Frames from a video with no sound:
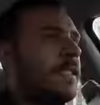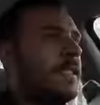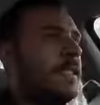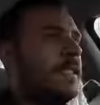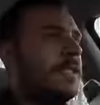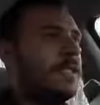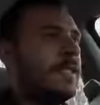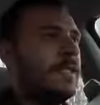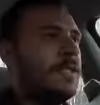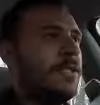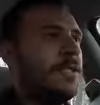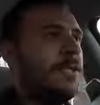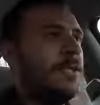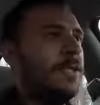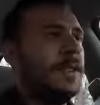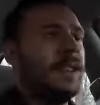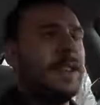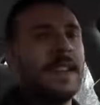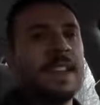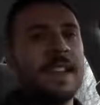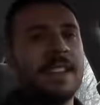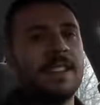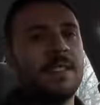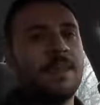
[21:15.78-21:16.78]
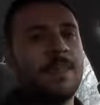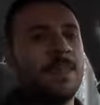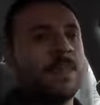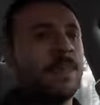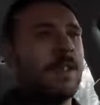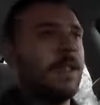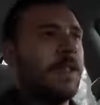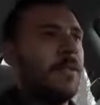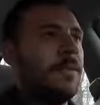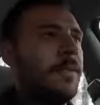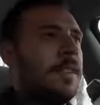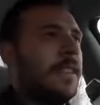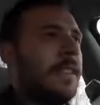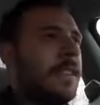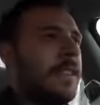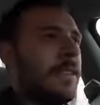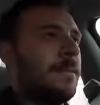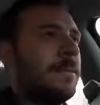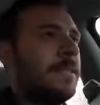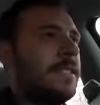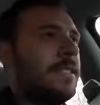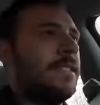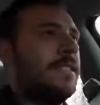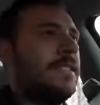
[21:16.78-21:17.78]
He's a tuning expert when it
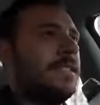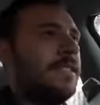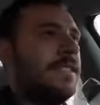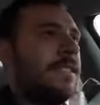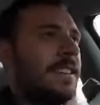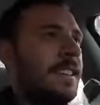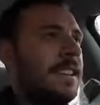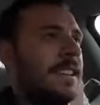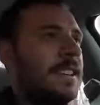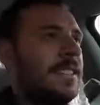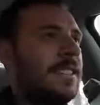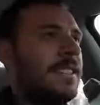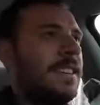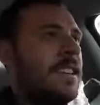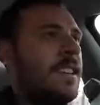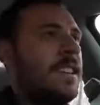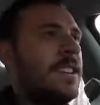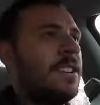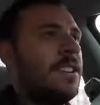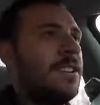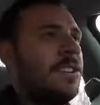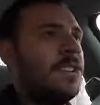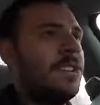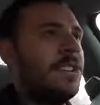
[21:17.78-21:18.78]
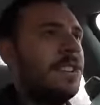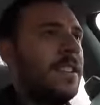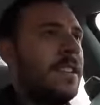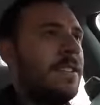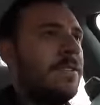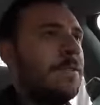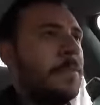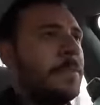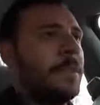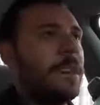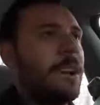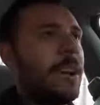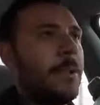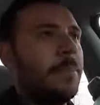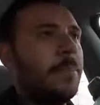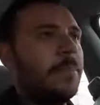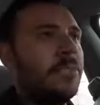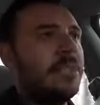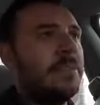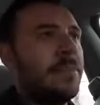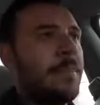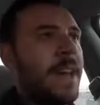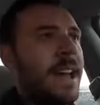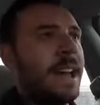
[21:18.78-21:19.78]
comes to these things. You just give him a
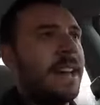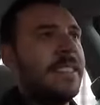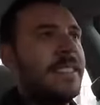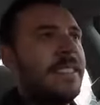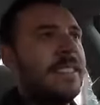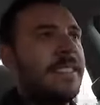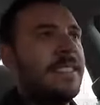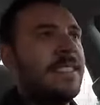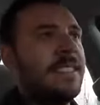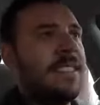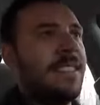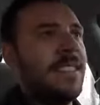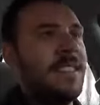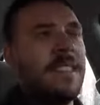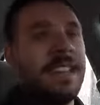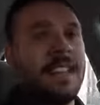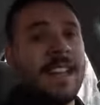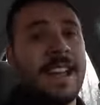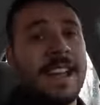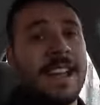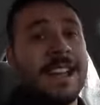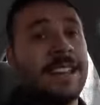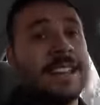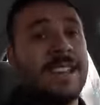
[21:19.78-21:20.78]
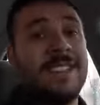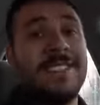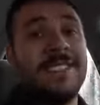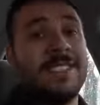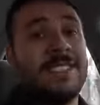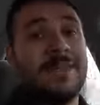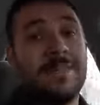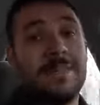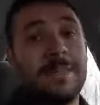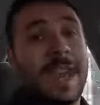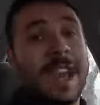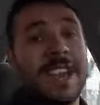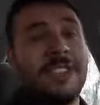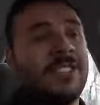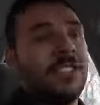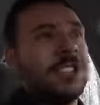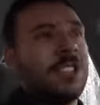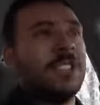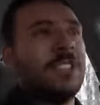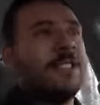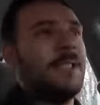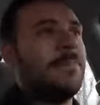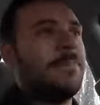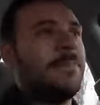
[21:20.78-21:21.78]
couple specs, and he just
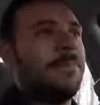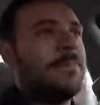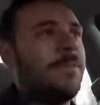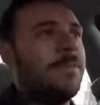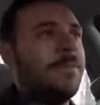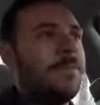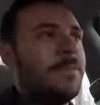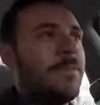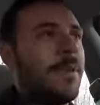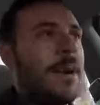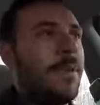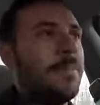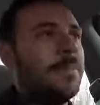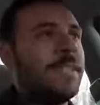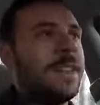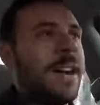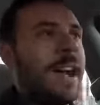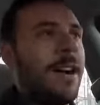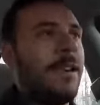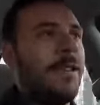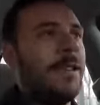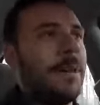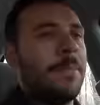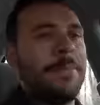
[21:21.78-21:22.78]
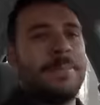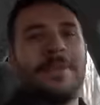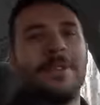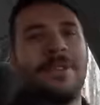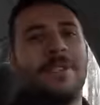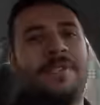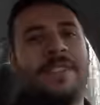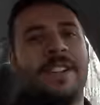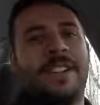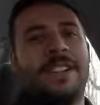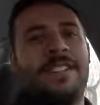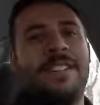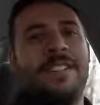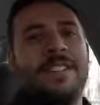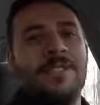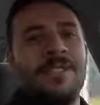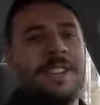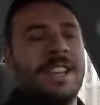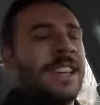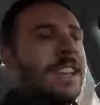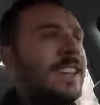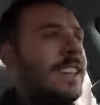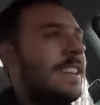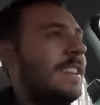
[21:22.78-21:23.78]
magically pumps out a perfect
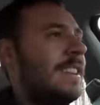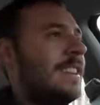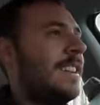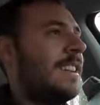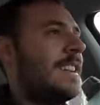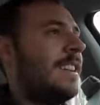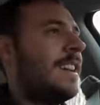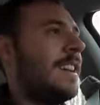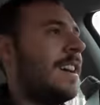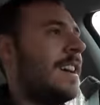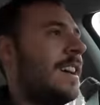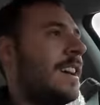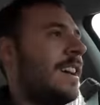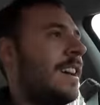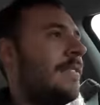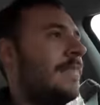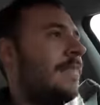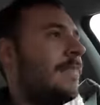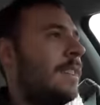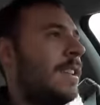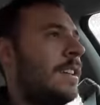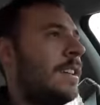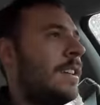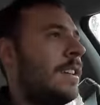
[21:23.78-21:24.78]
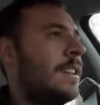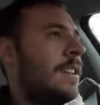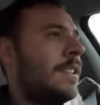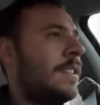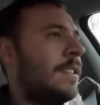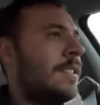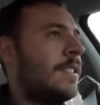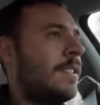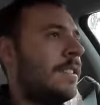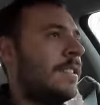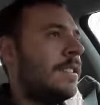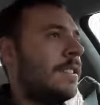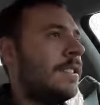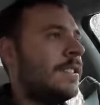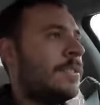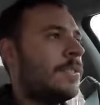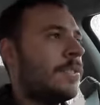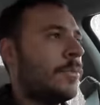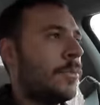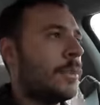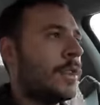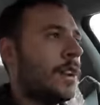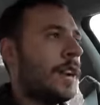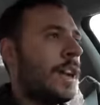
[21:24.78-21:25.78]
unit. Uh,
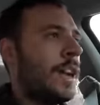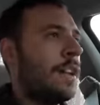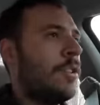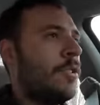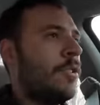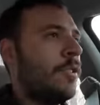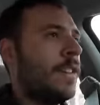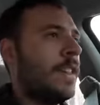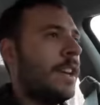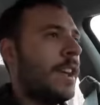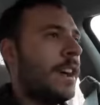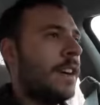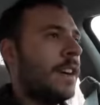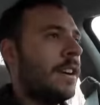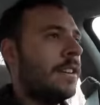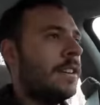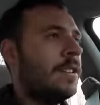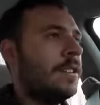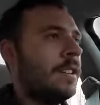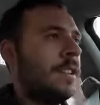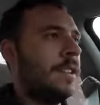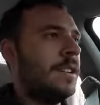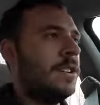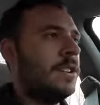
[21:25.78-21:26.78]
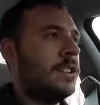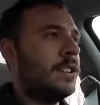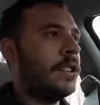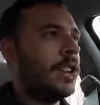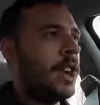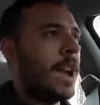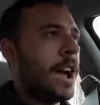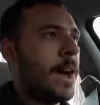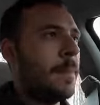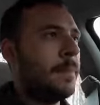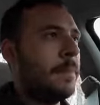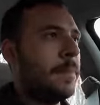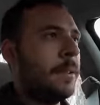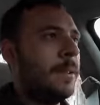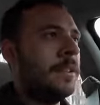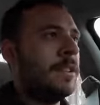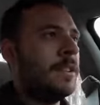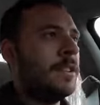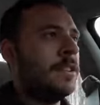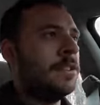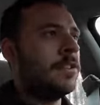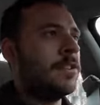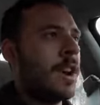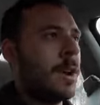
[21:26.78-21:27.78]
so we're gonna head over there to his shop,
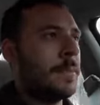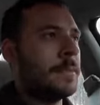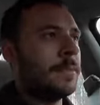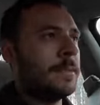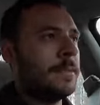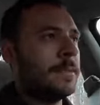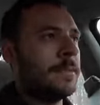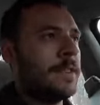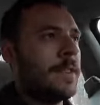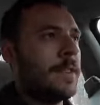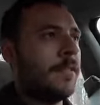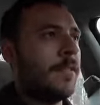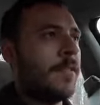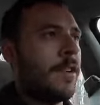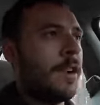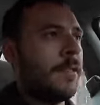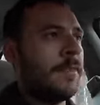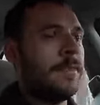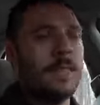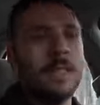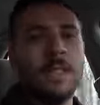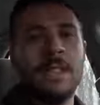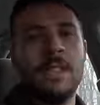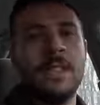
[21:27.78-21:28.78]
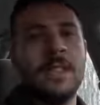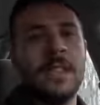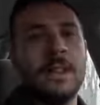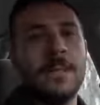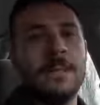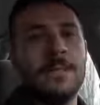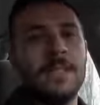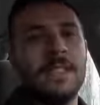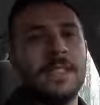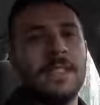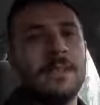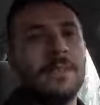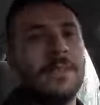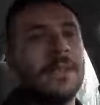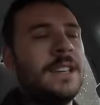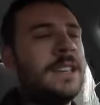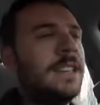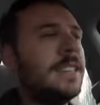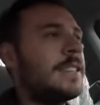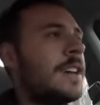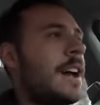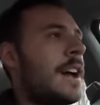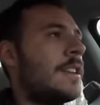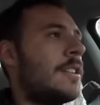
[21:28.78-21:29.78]
drop some stuff off with him, see what
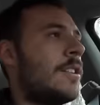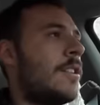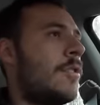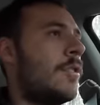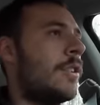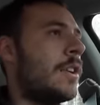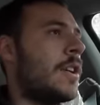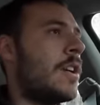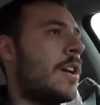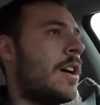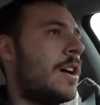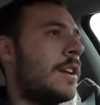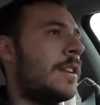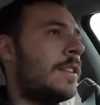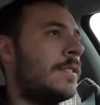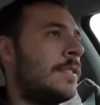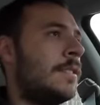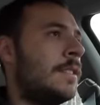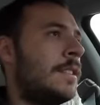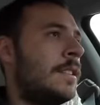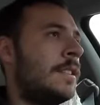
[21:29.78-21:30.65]
he's got going on,